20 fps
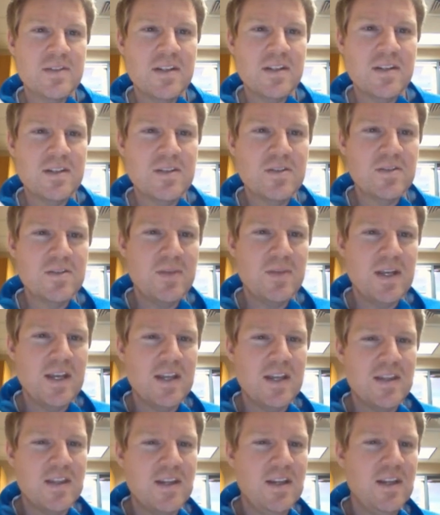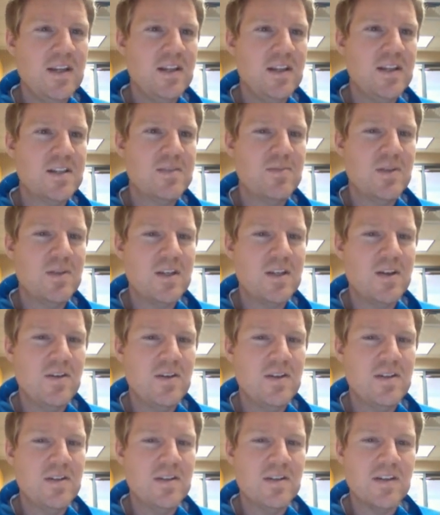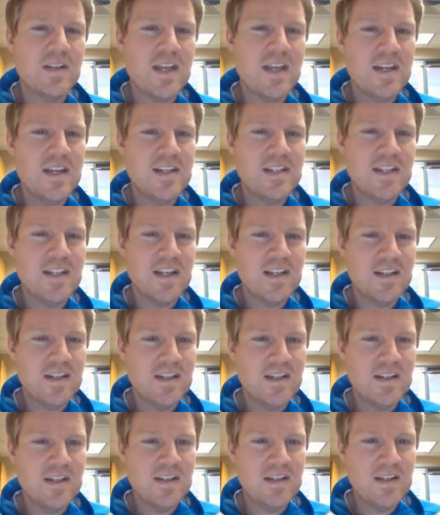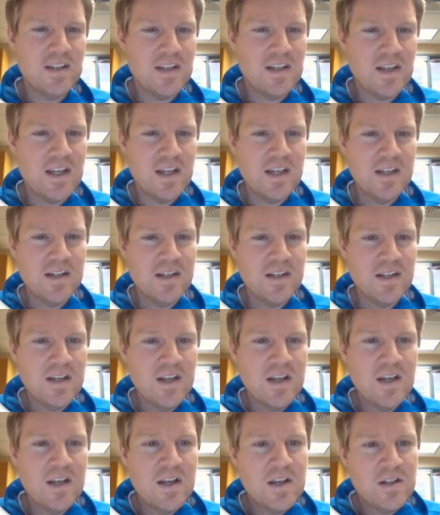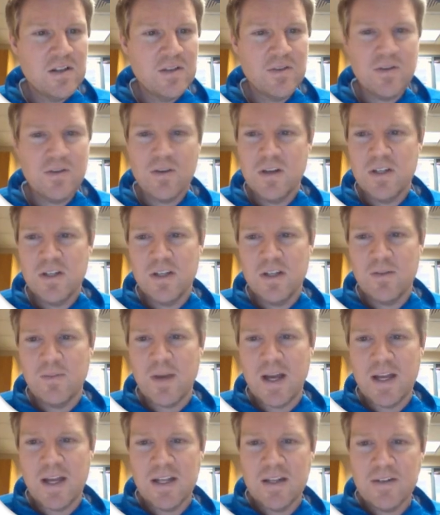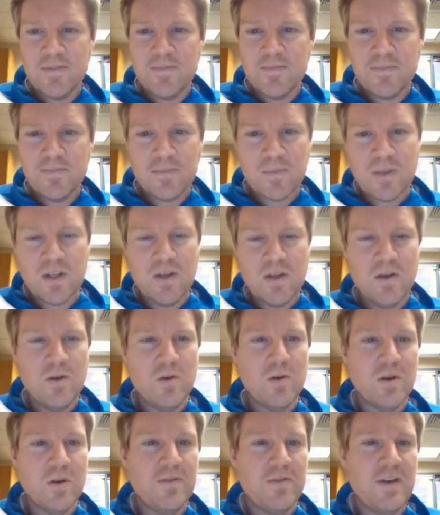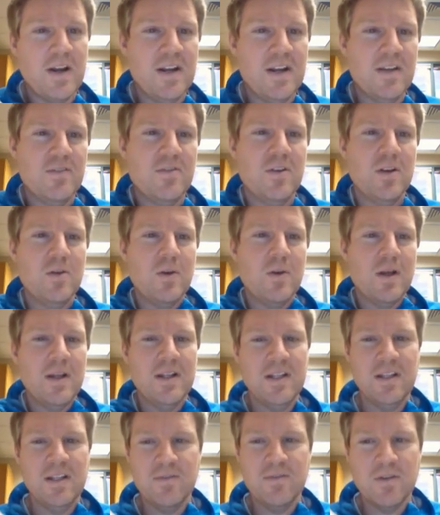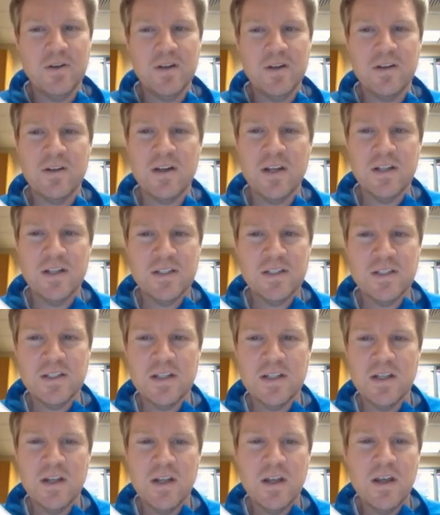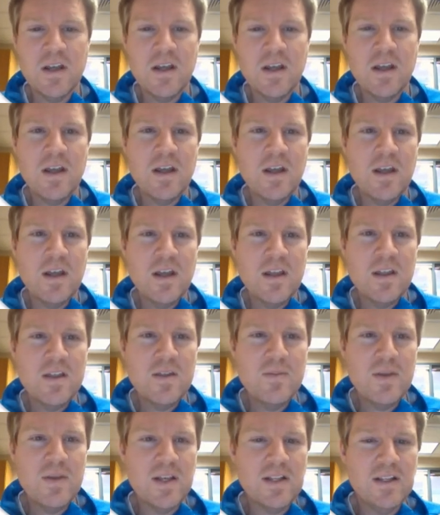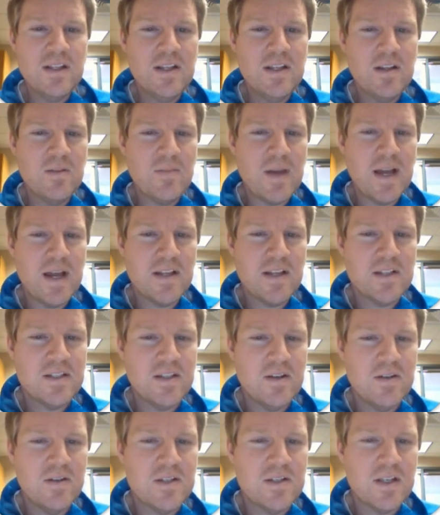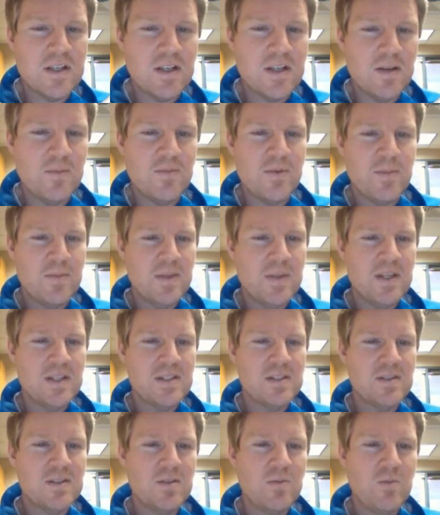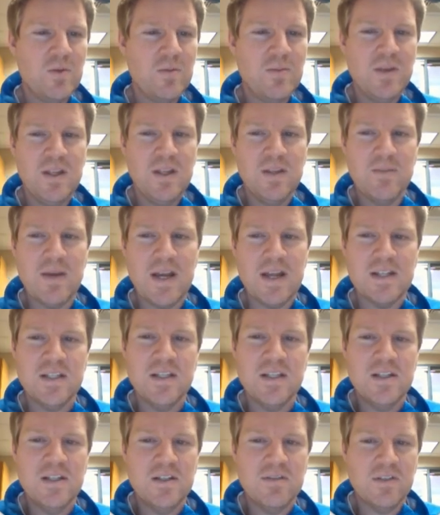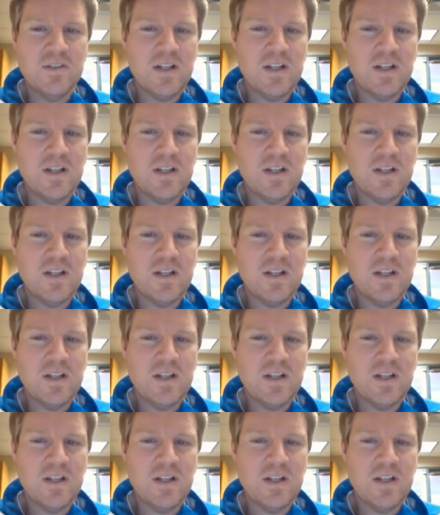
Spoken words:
Susan B. Anthony, Elizabeth Cady Stanton, and Lucretia Mott, who are fighting for equality and voting rights. The big legal milestones that come from this would be the passage of